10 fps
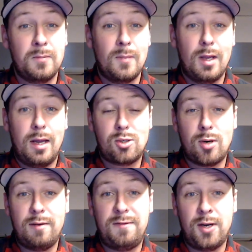and try
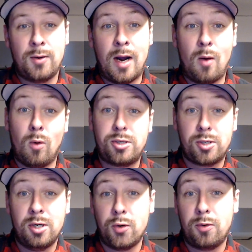and figure out what you're going
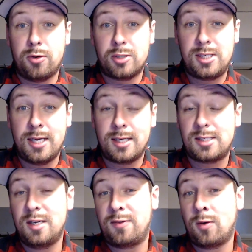to do with your
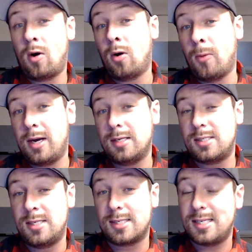sticks if there are already
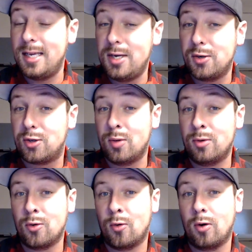sticks in your
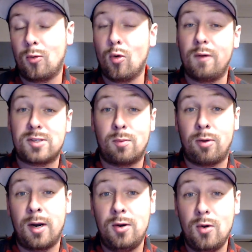humidor, or if it's a
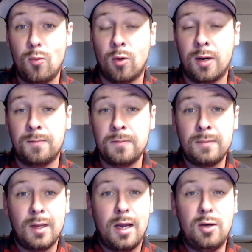brand new one
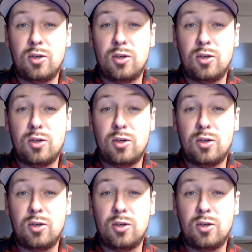and you just